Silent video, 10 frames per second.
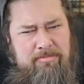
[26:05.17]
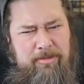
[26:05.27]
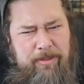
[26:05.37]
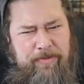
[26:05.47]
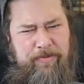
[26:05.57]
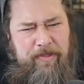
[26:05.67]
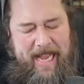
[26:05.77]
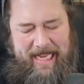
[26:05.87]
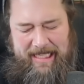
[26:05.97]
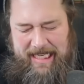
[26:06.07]

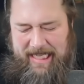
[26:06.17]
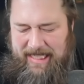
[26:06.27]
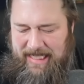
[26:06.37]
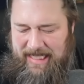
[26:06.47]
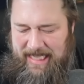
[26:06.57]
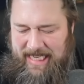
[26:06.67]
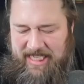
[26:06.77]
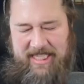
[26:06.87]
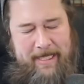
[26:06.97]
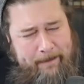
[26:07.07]
Nephalia's
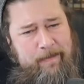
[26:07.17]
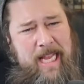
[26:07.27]
Disc?